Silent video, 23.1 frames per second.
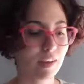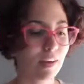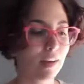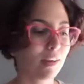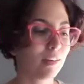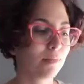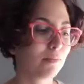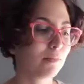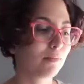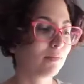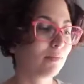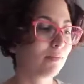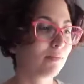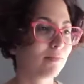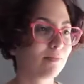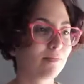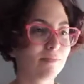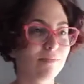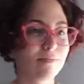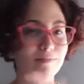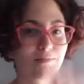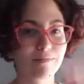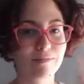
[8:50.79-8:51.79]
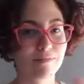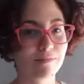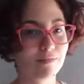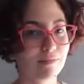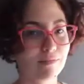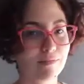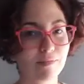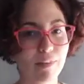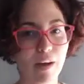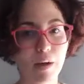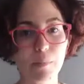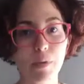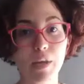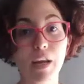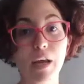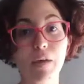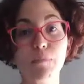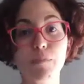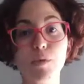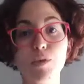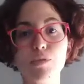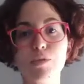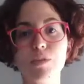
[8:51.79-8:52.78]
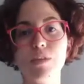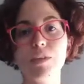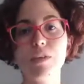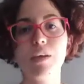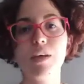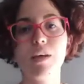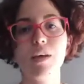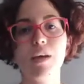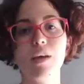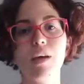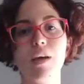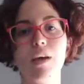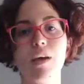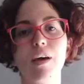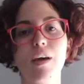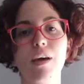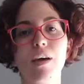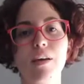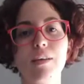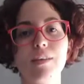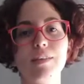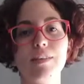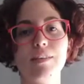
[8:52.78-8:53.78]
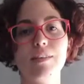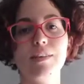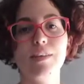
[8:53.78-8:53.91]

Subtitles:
I'm using the